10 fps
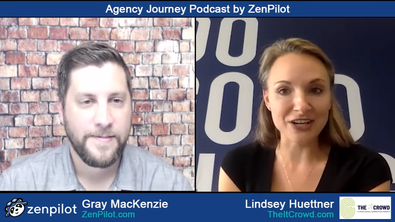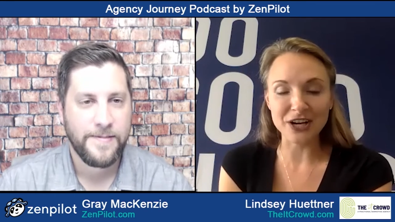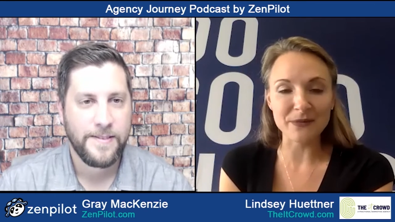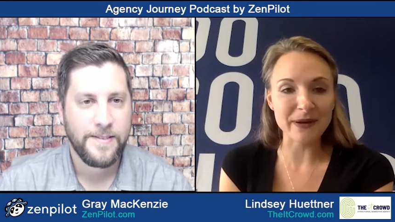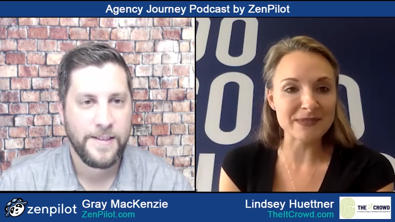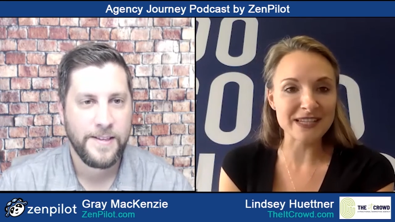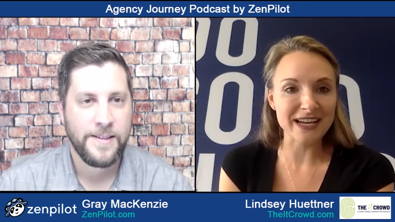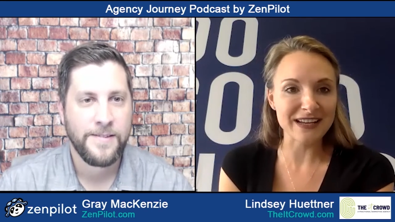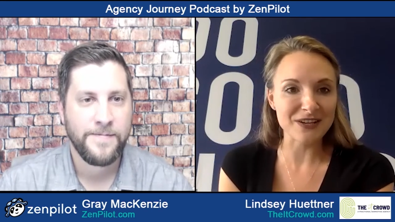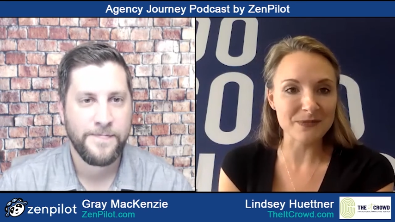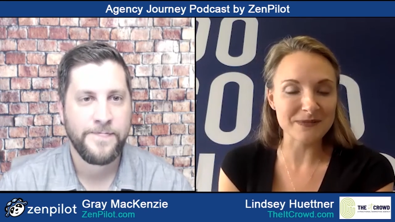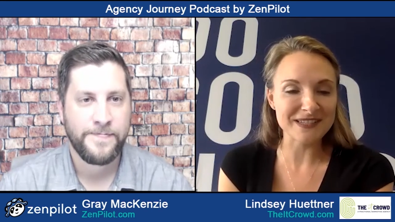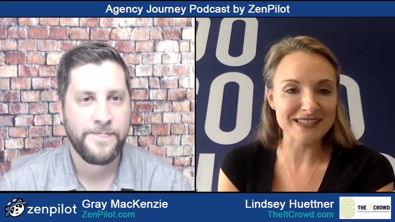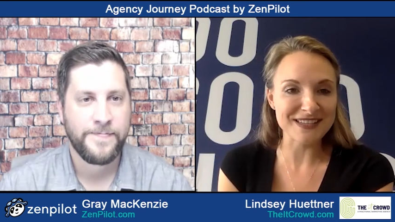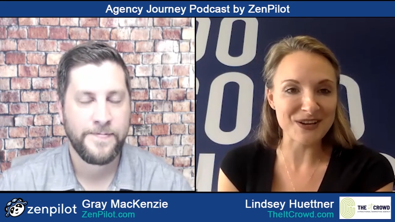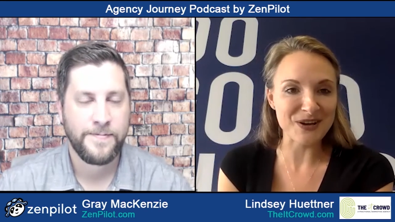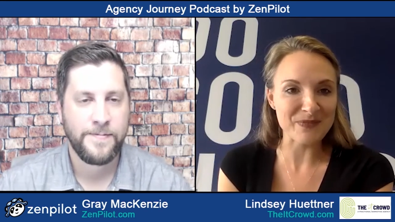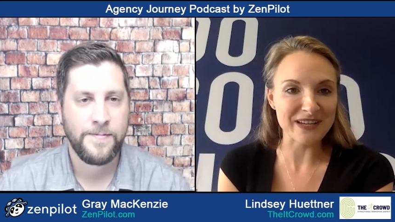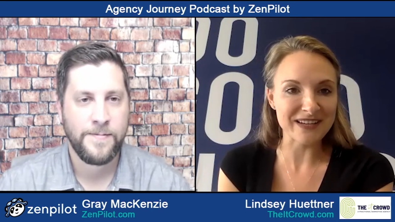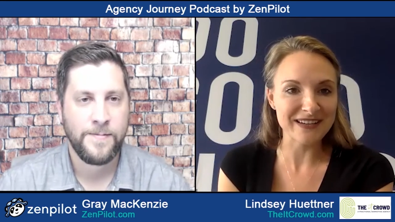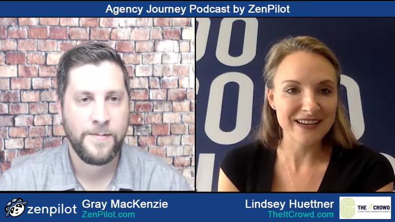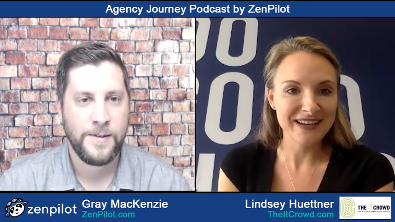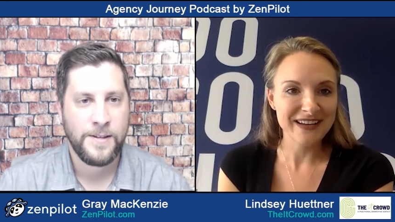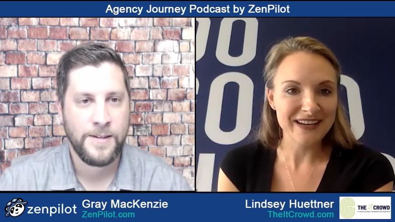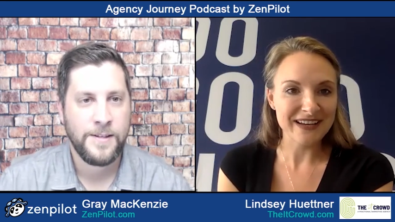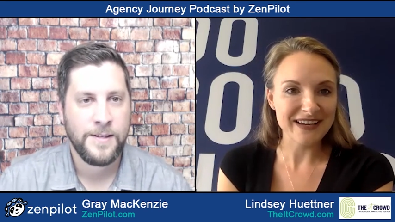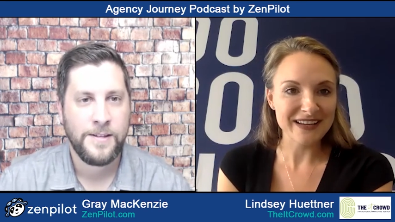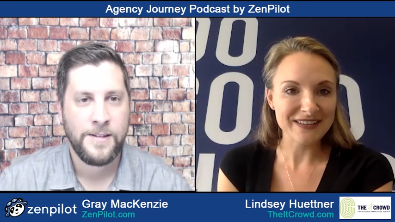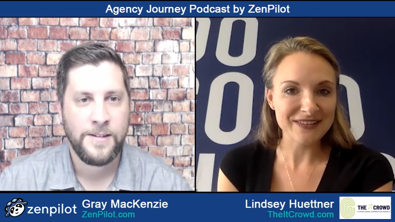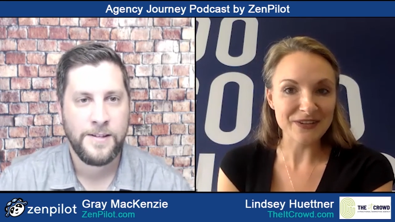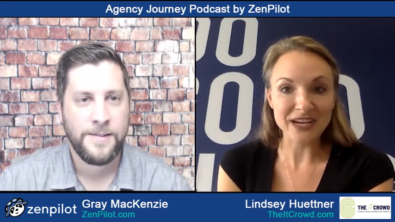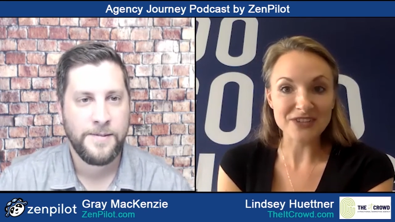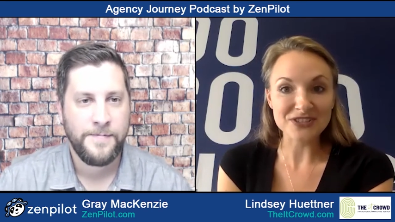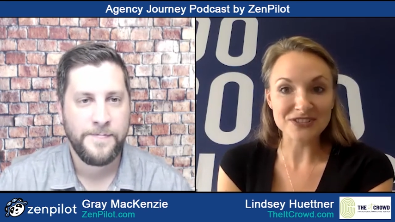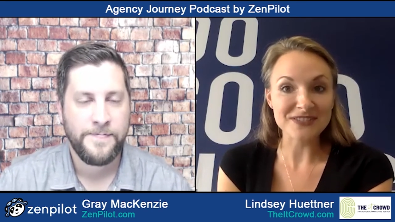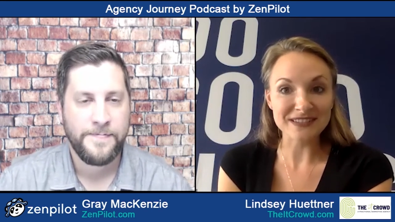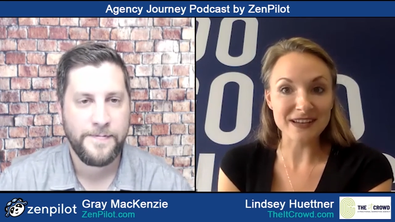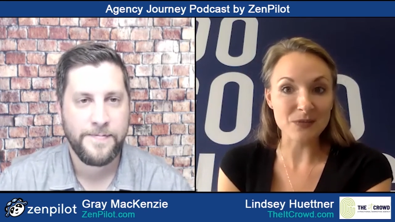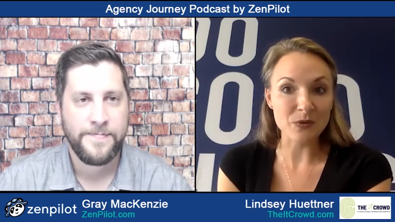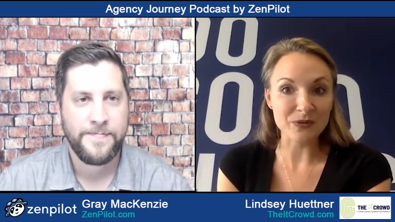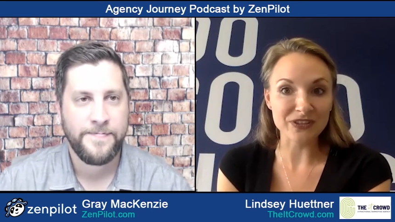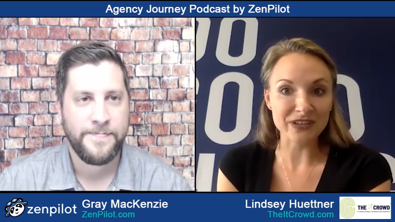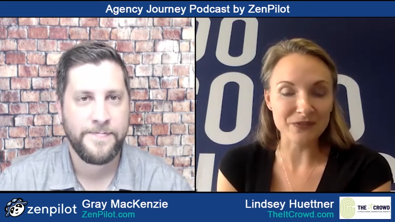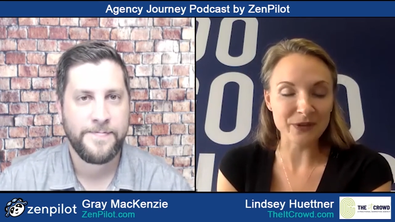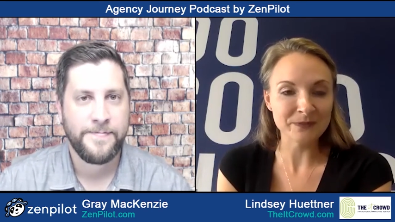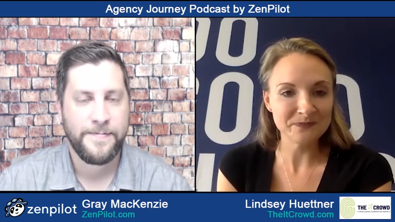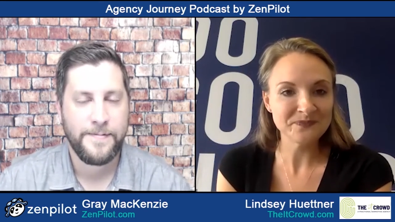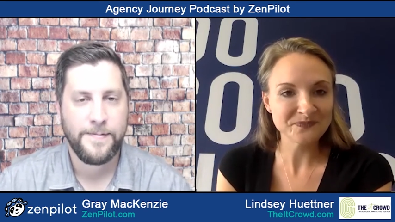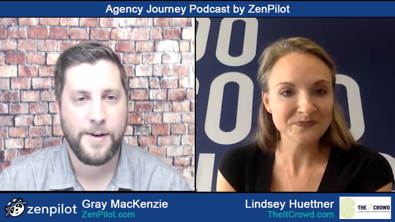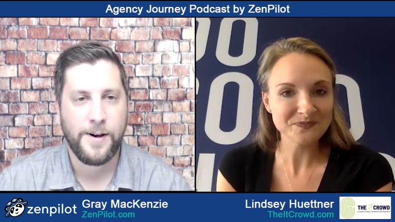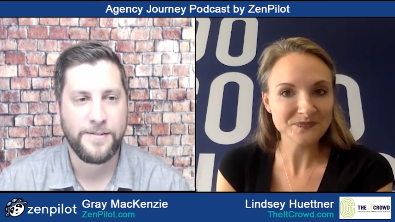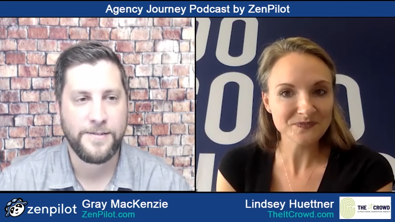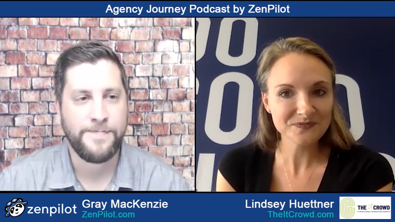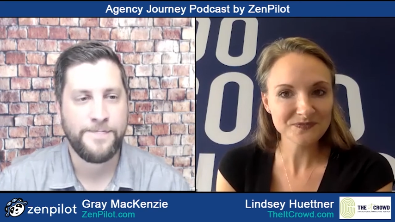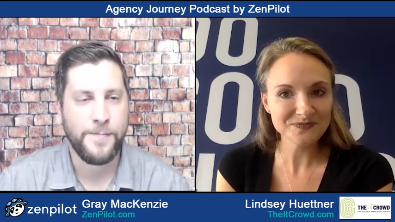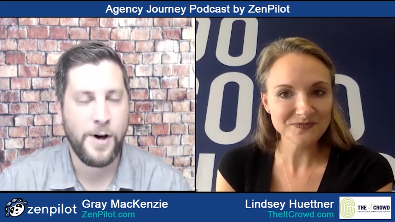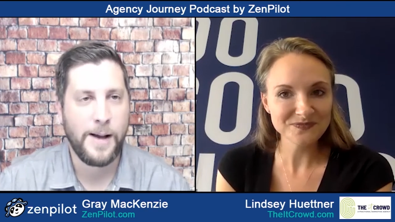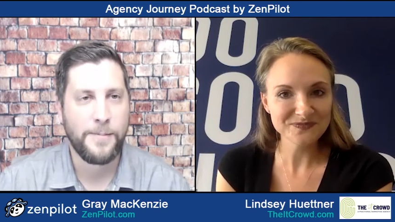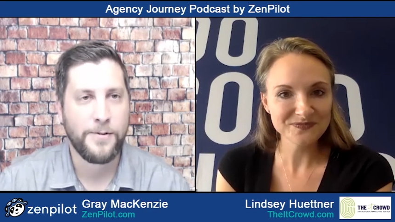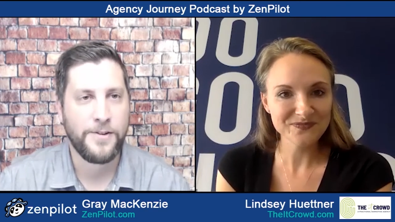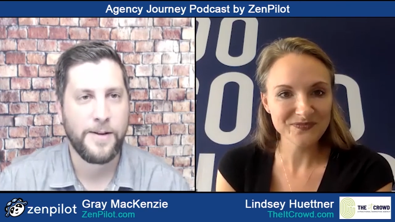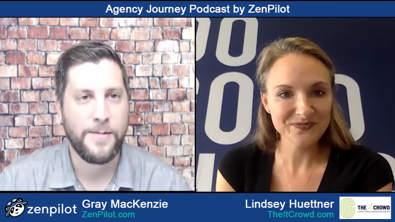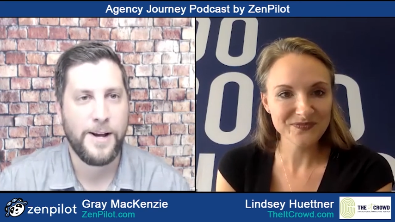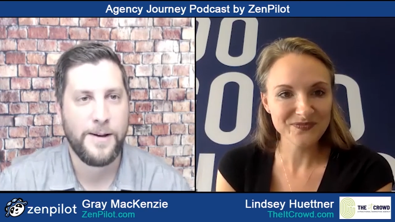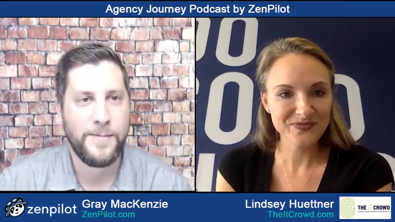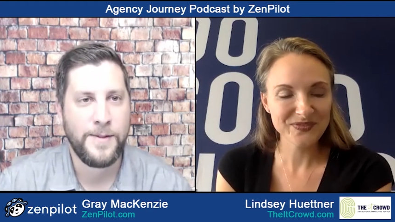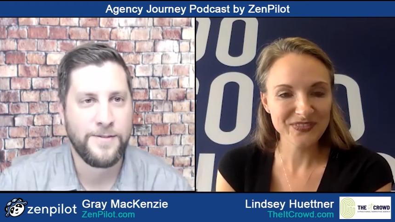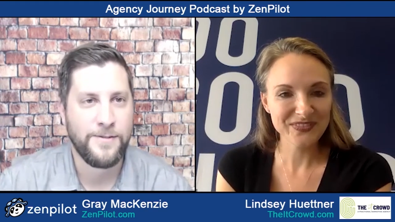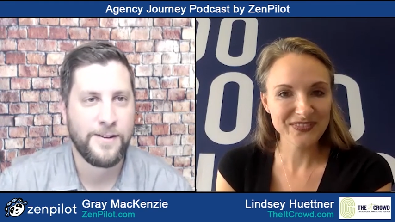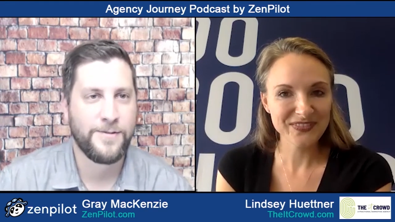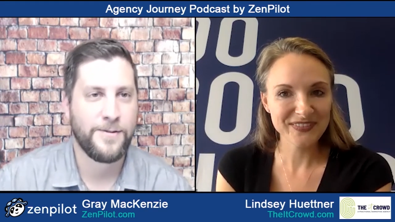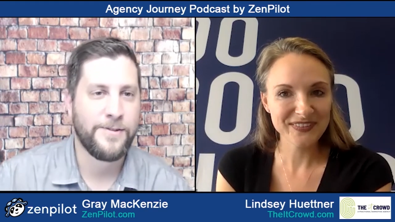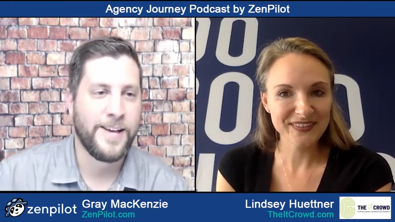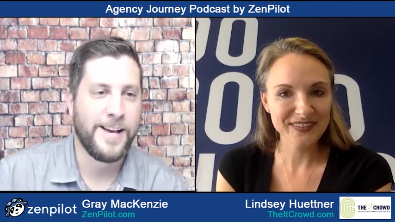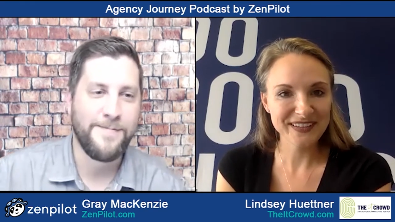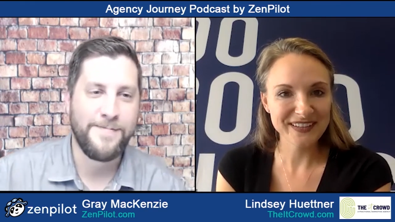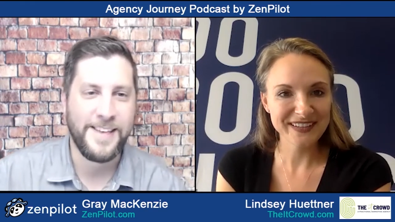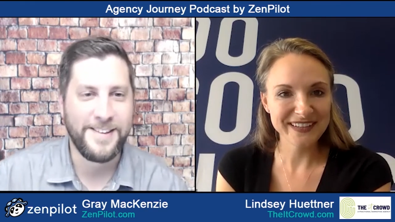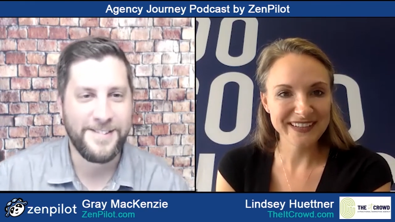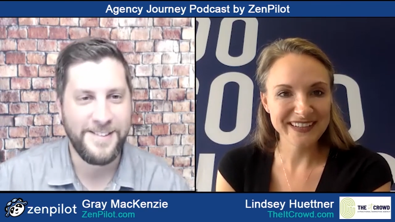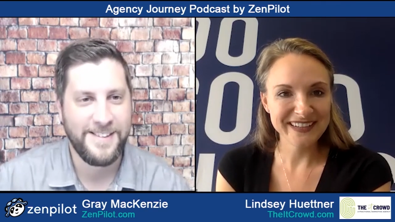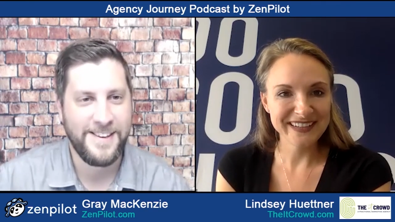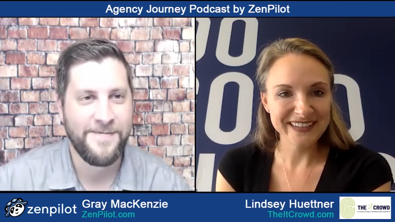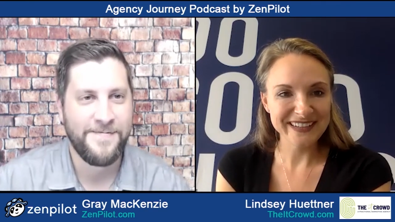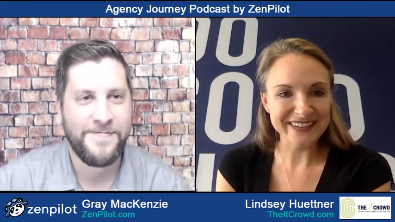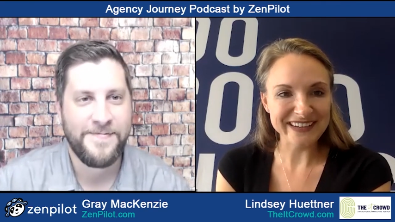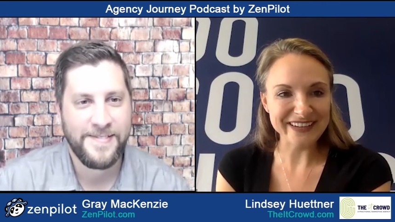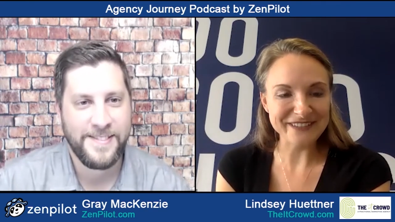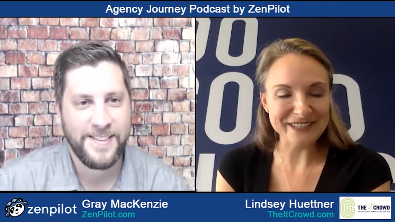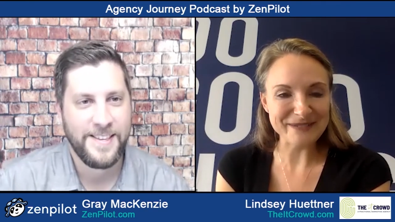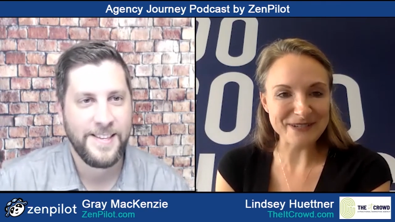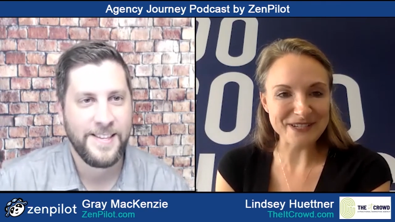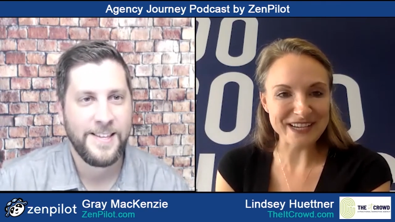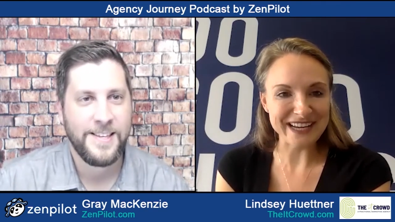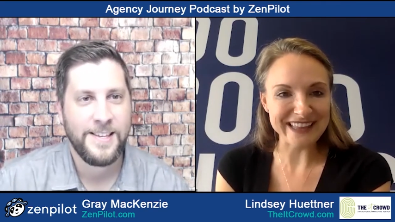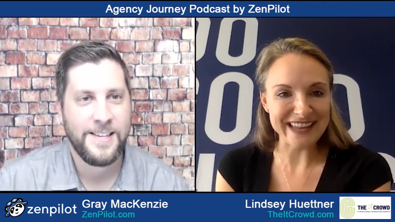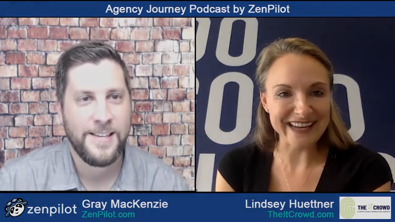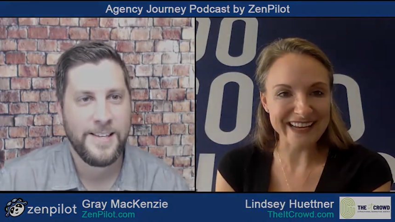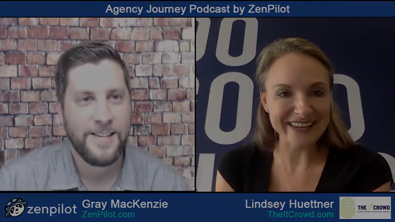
Speaker 1: on our website, you'll be able to see the open locations and what we're looking for.
Speaker 2: Awesome. Well, I appreciate you coming on and being so generous with your time. Thanks, Lindsay.
Speaker 1: Great. I really appreciate it. Thank